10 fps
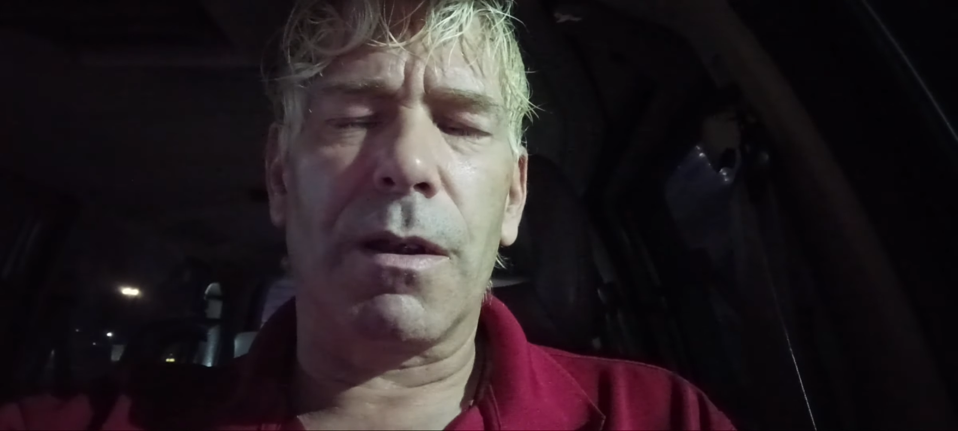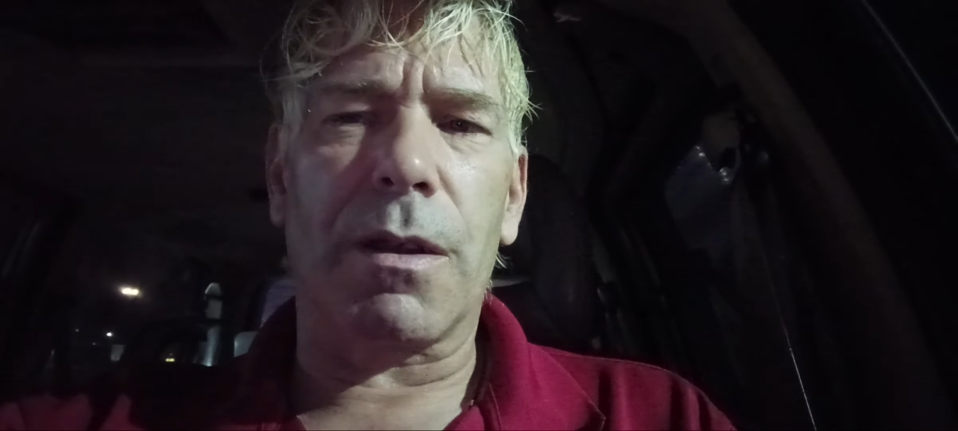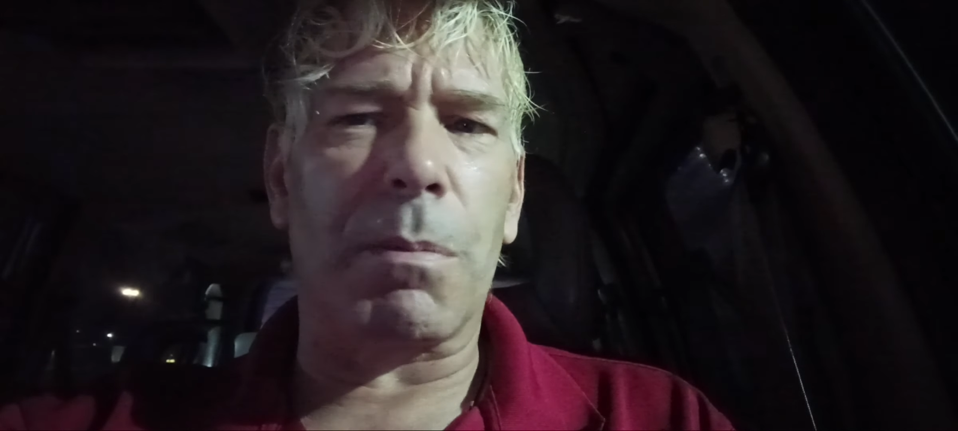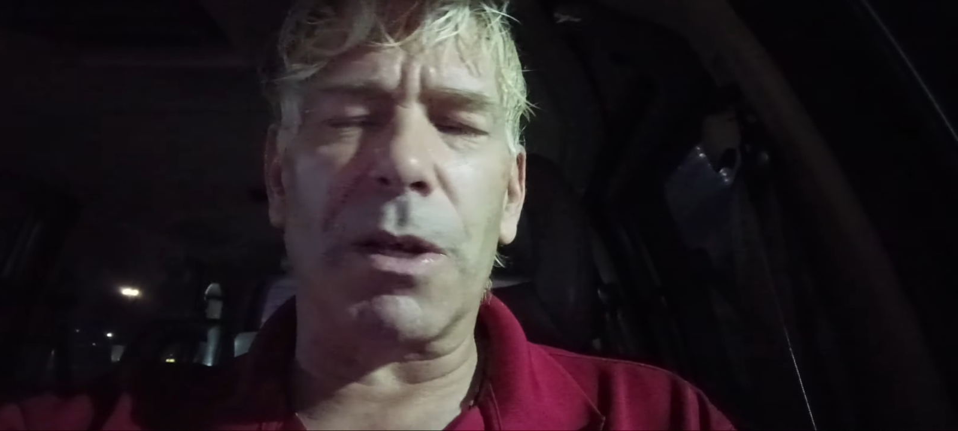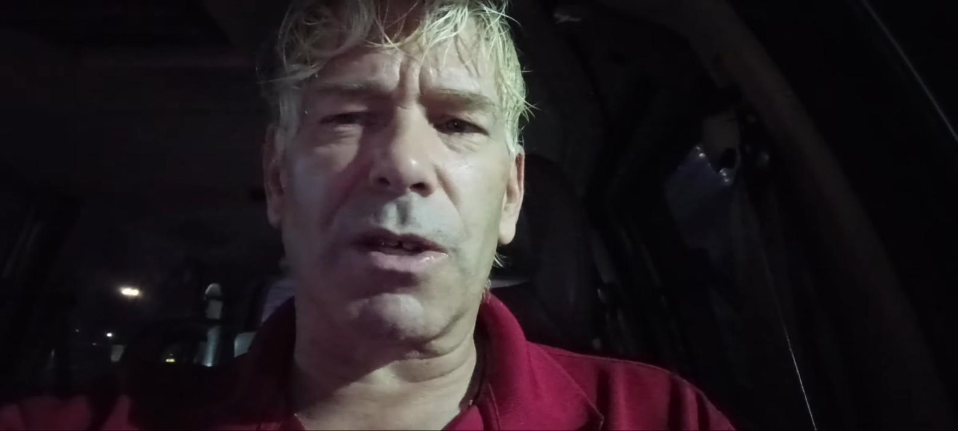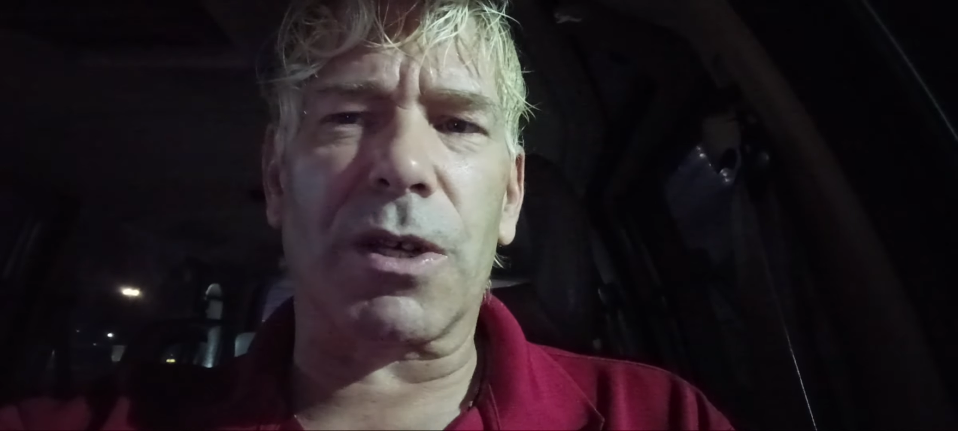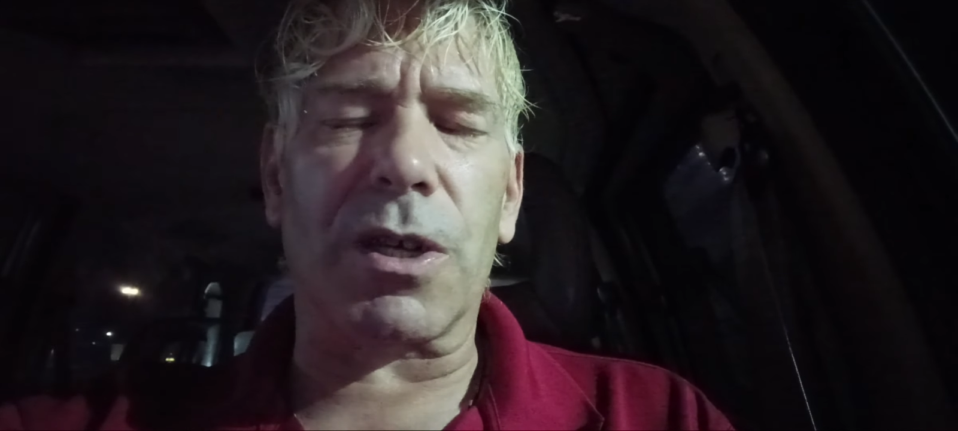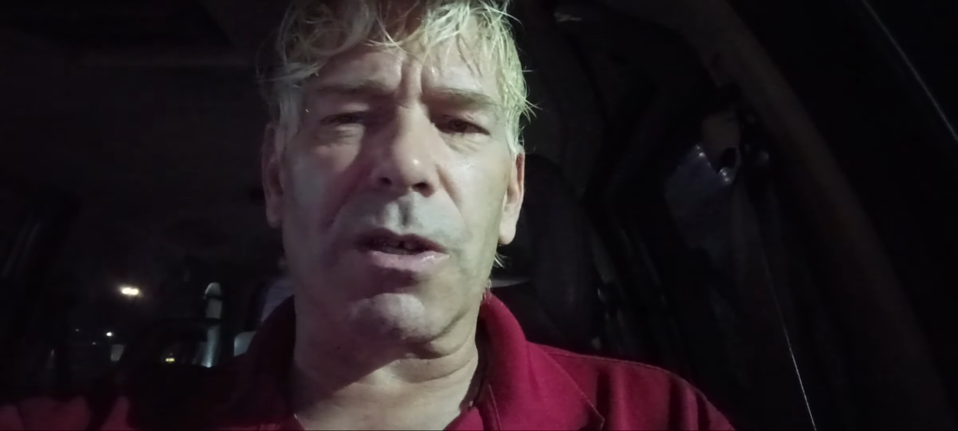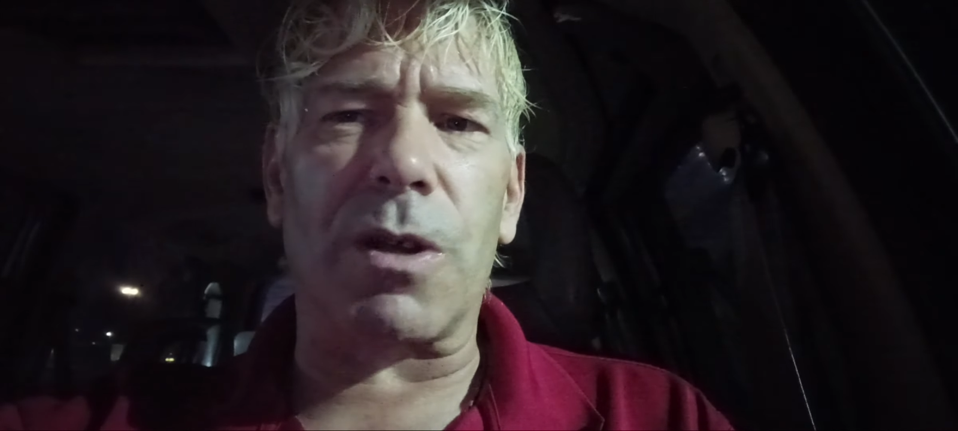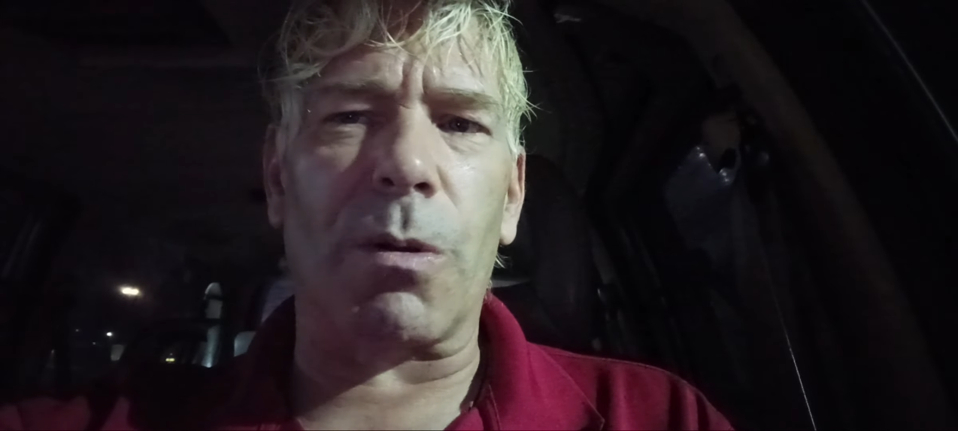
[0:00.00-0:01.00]
The
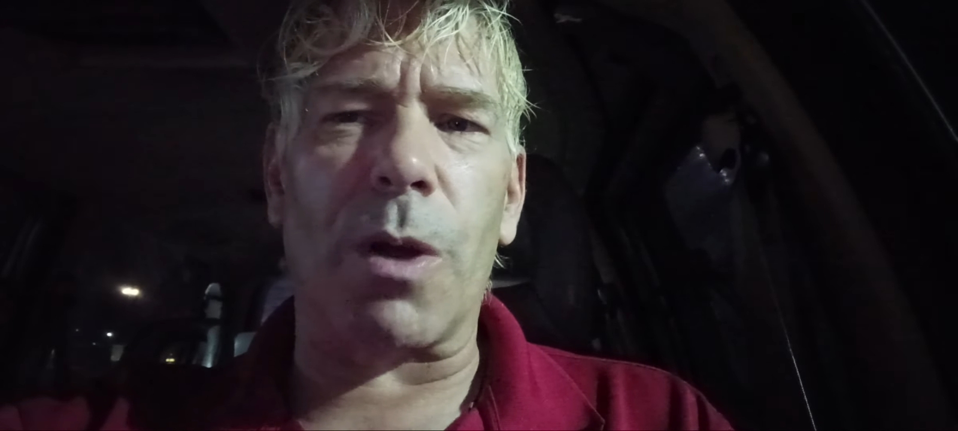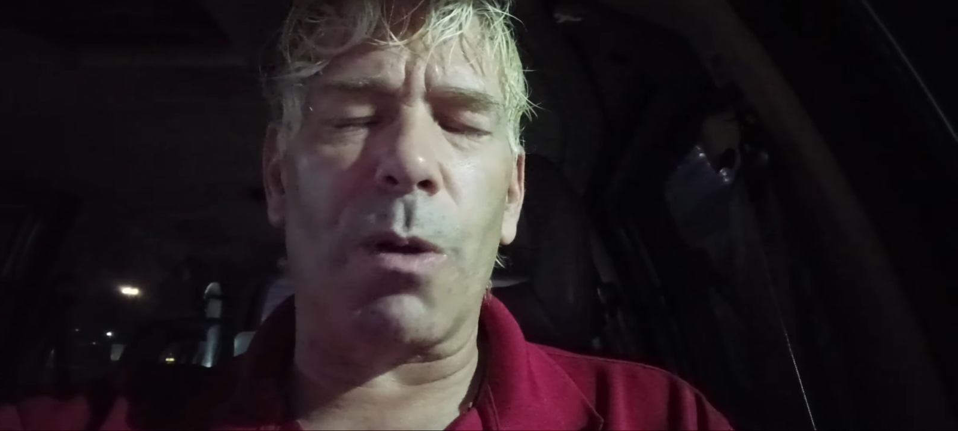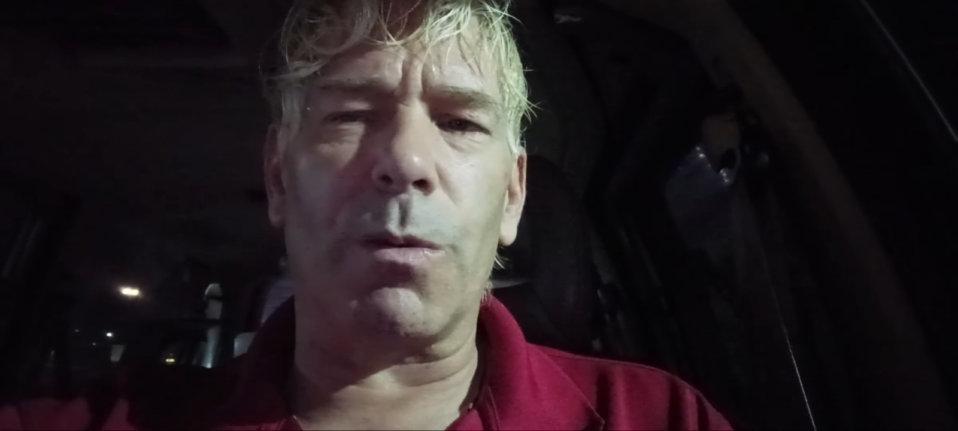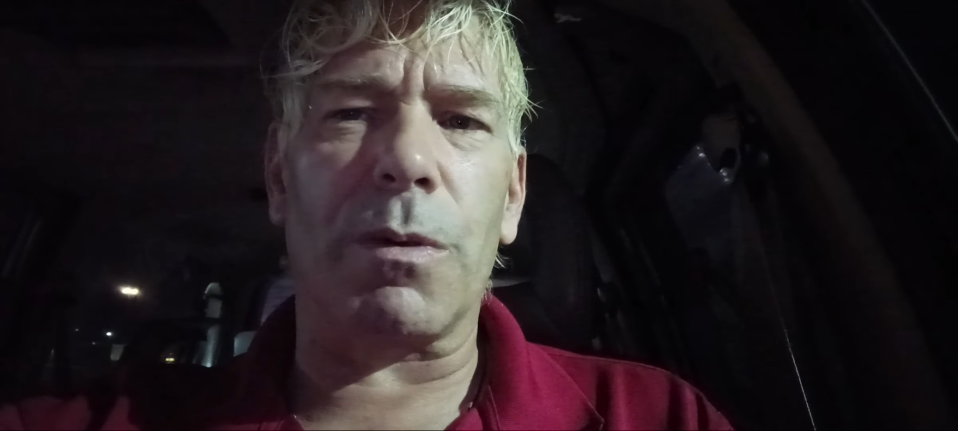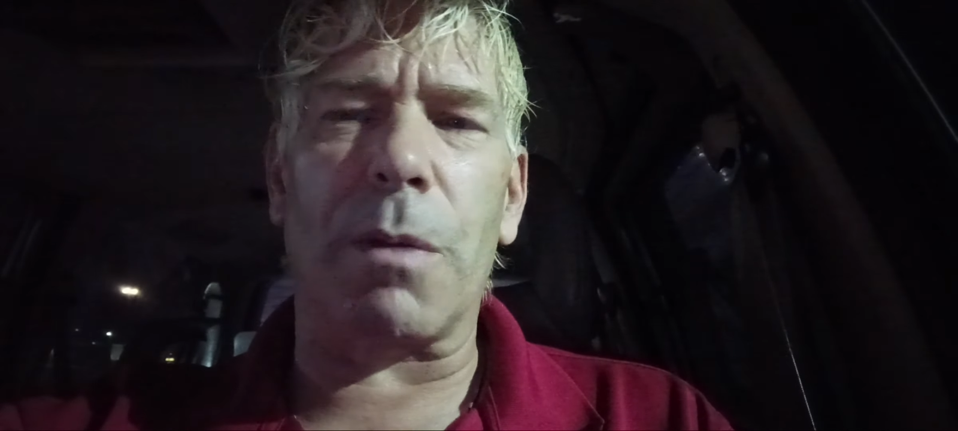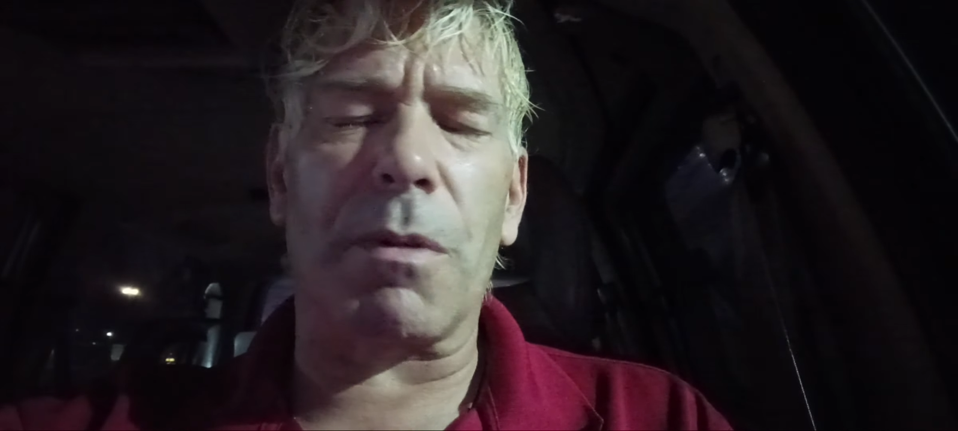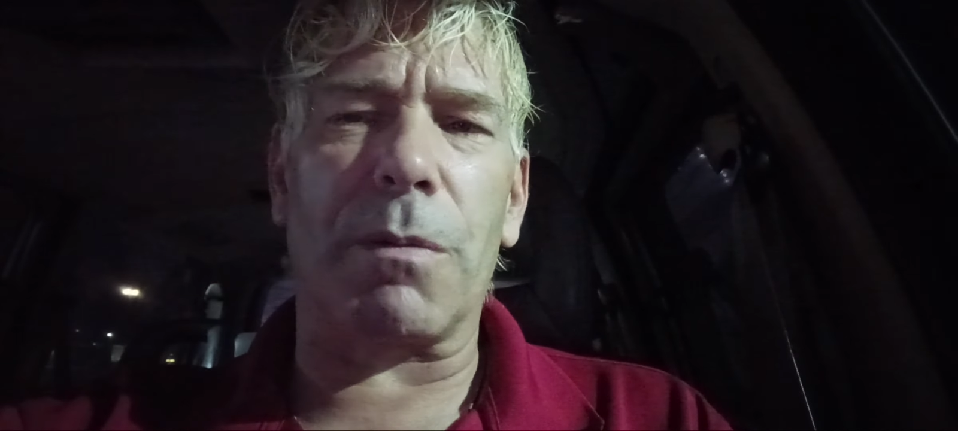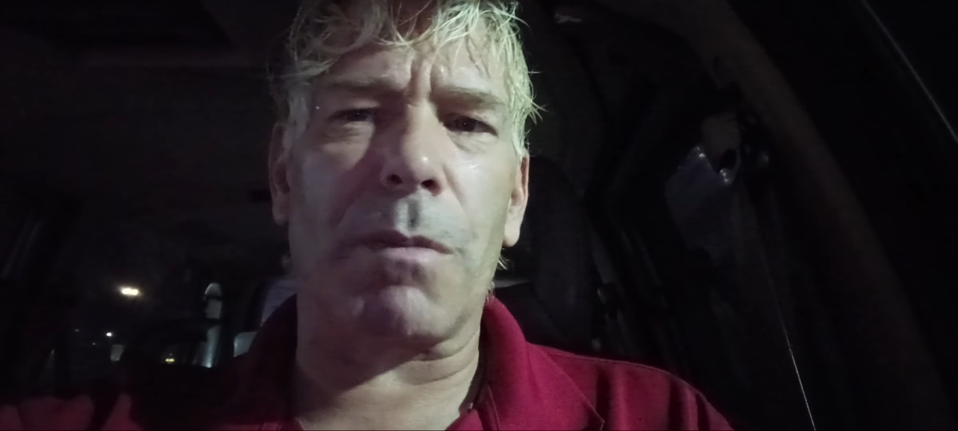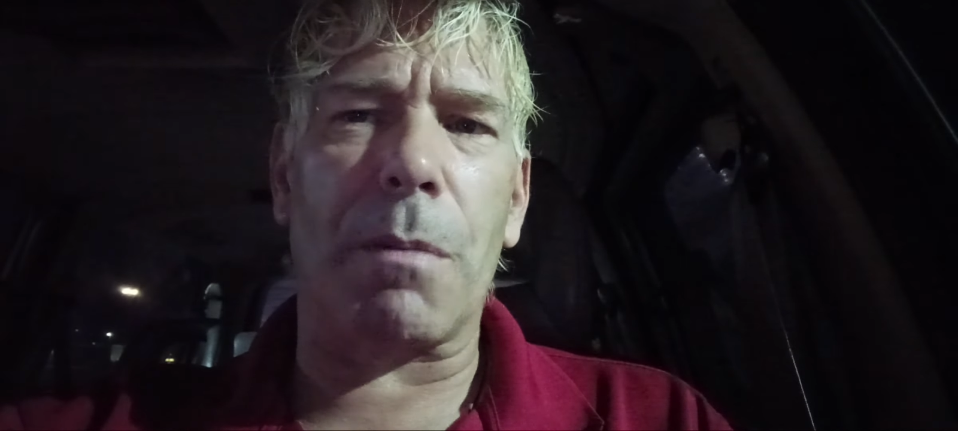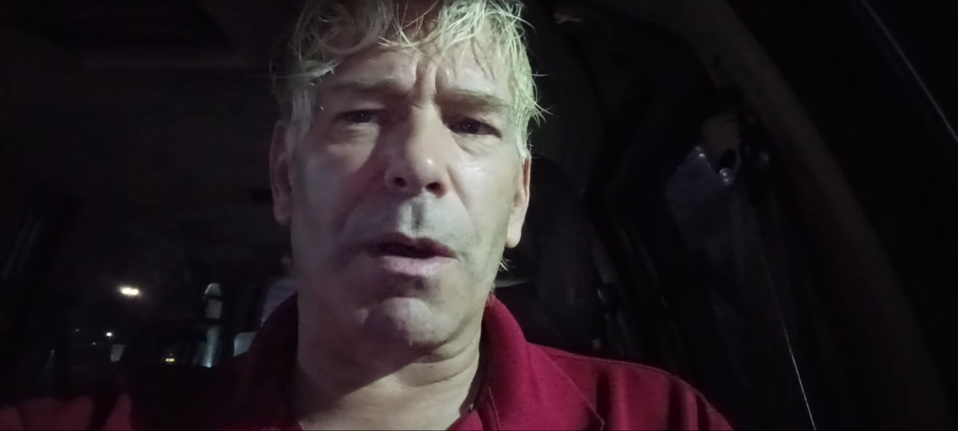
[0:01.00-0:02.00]
businesses don't own
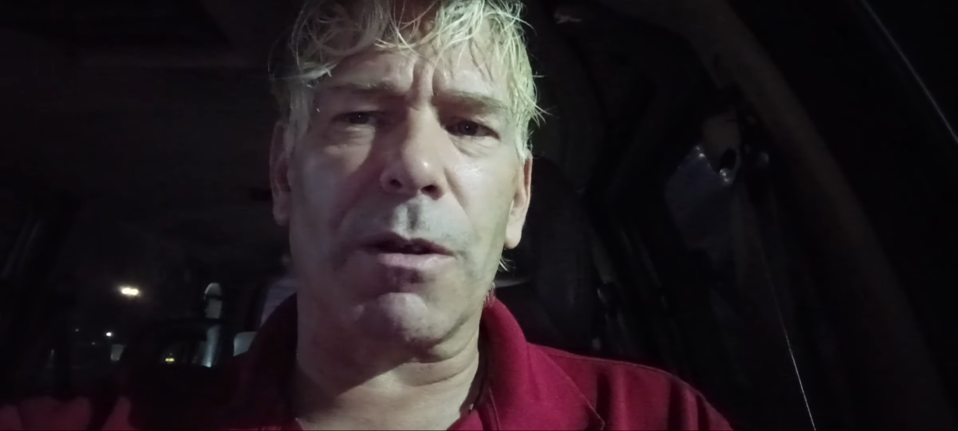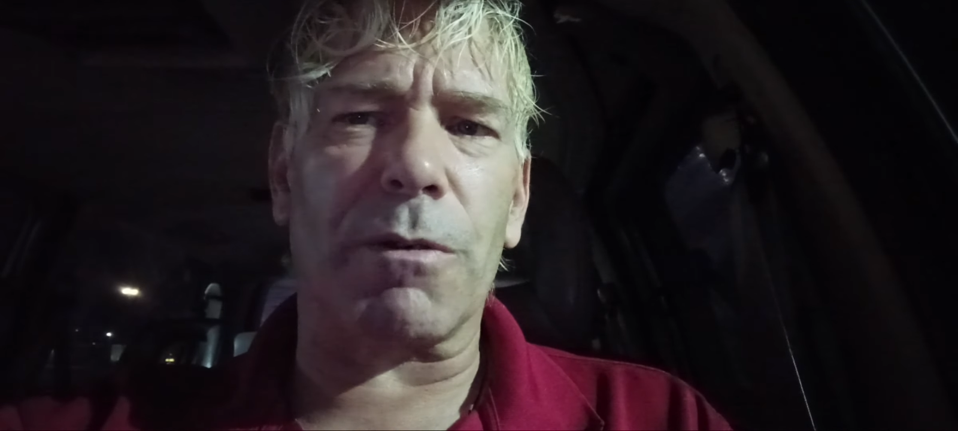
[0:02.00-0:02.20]
my mother and